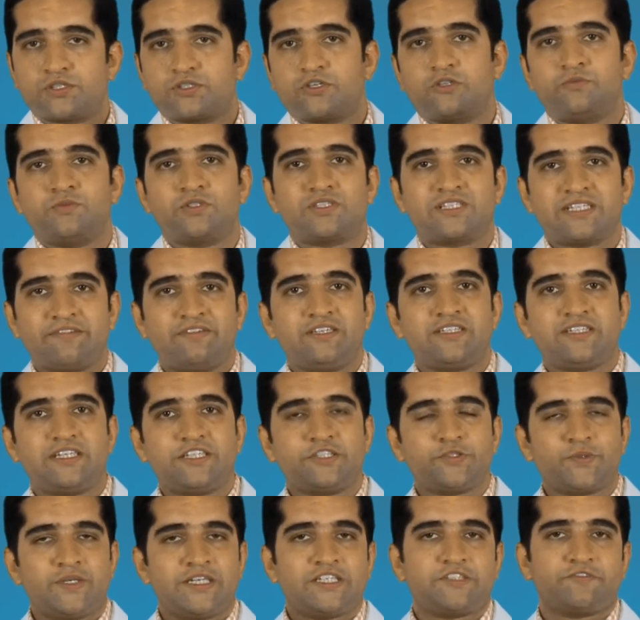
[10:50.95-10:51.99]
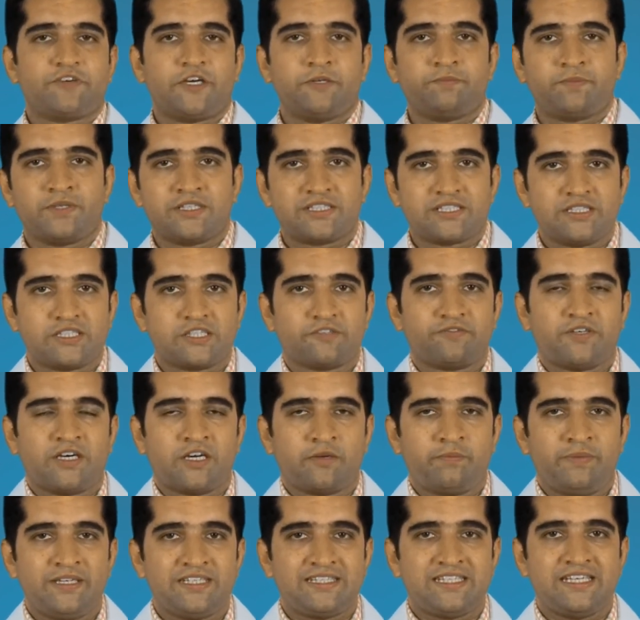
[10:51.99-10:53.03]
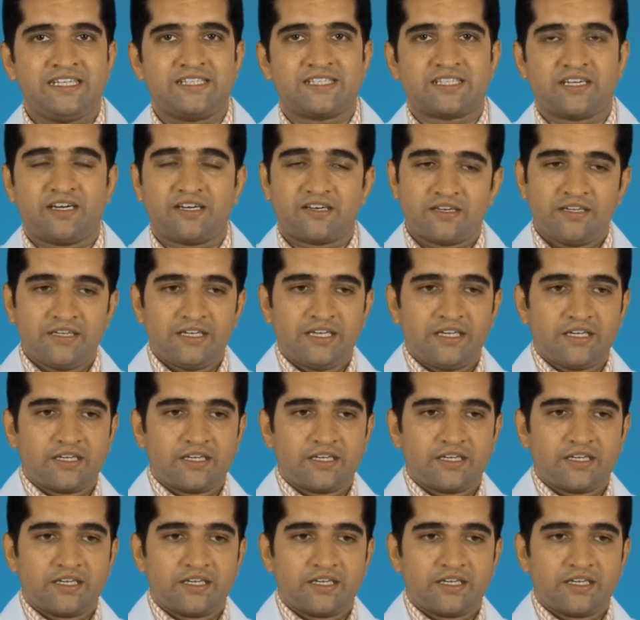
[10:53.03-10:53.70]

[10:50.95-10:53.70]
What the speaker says: Almost 70 to 85% of RBCs are